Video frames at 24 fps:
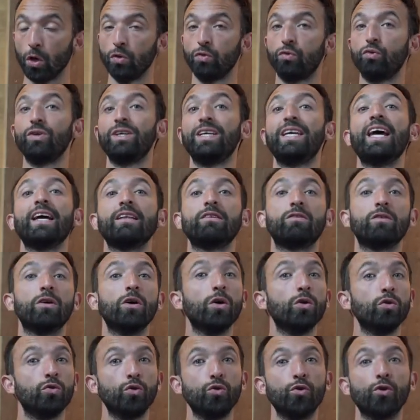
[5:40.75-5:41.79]
to get
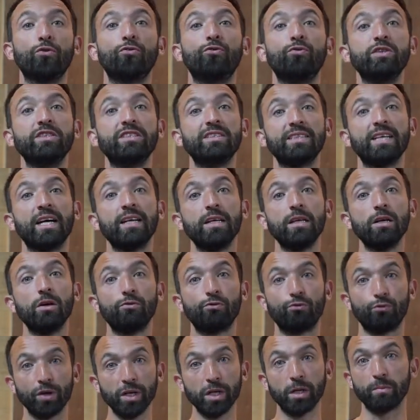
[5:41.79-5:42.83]
to your freestanding
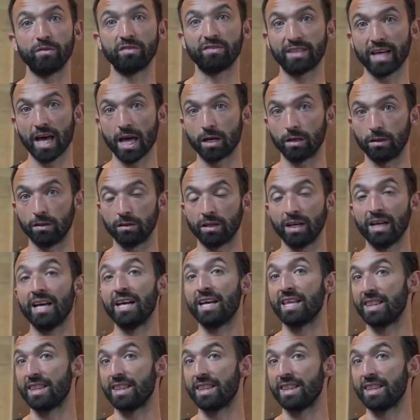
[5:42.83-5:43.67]
freedom standard,